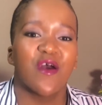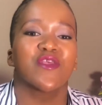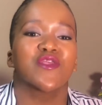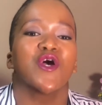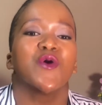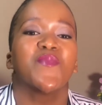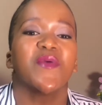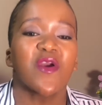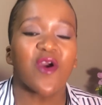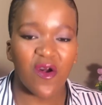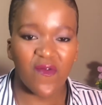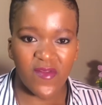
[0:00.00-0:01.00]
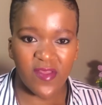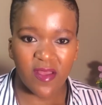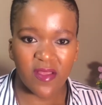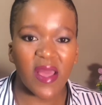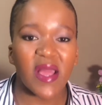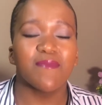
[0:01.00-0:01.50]
So be
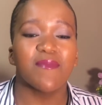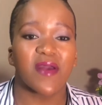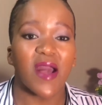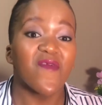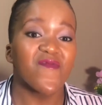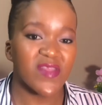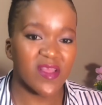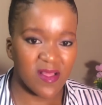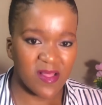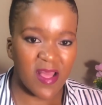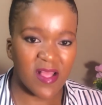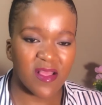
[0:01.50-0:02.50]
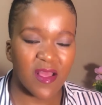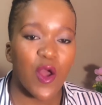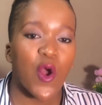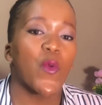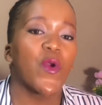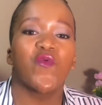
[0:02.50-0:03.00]
confident and be comforted that
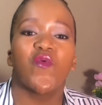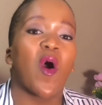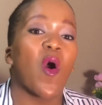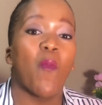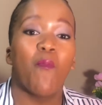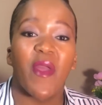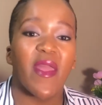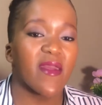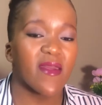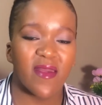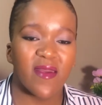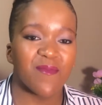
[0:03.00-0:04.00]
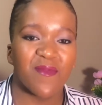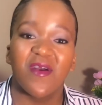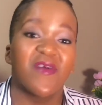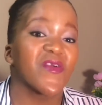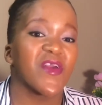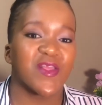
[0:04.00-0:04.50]
when you are obeying Him,
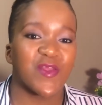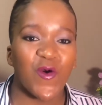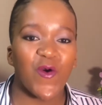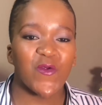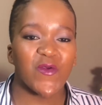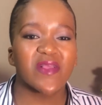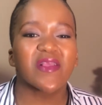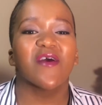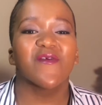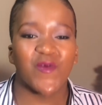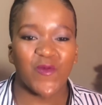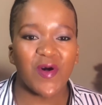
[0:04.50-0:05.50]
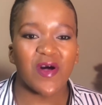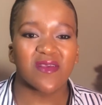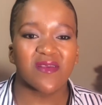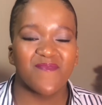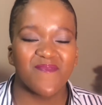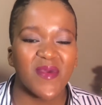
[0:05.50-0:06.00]
there is always a reward.
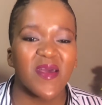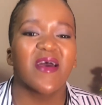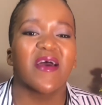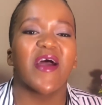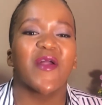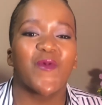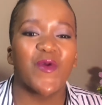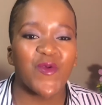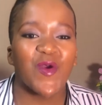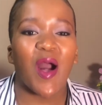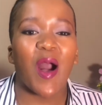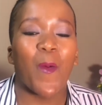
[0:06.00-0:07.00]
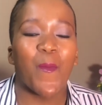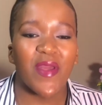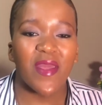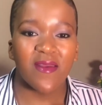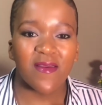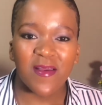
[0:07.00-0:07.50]
And when you are
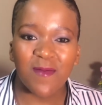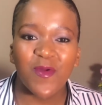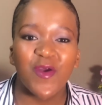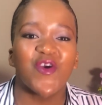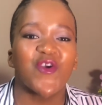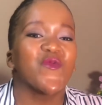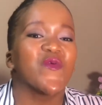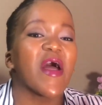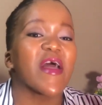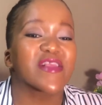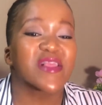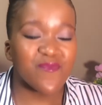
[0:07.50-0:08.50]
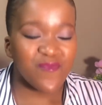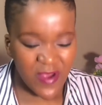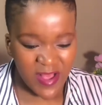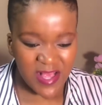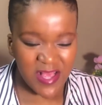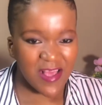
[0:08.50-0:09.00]
obeying Him, you are
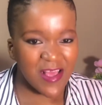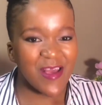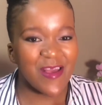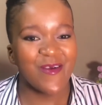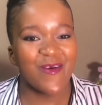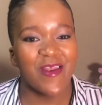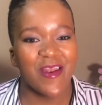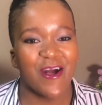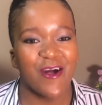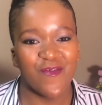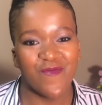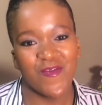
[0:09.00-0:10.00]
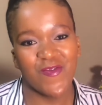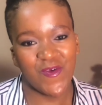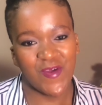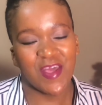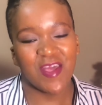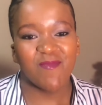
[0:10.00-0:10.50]
expressing your love to
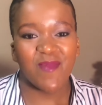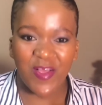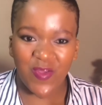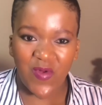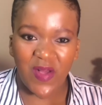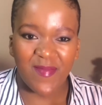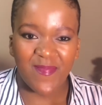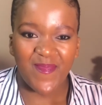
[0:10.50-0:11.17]
Him as well.